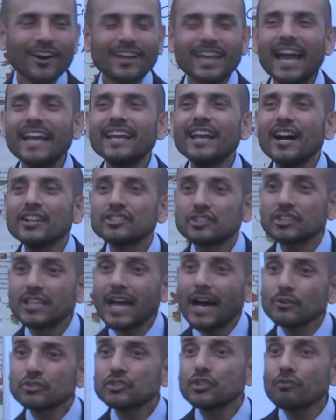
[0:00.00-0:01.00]
okay, so
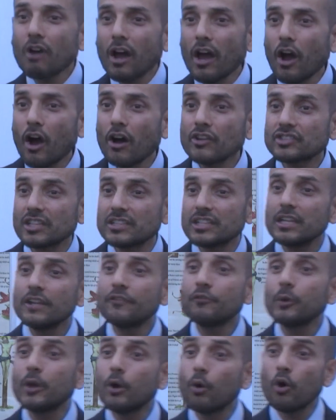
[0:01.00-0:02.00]
that was the right answer. I don't know
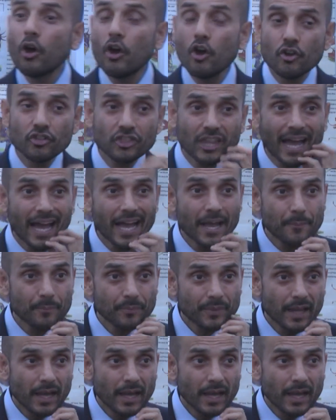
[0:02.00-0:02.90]
if we all heard that.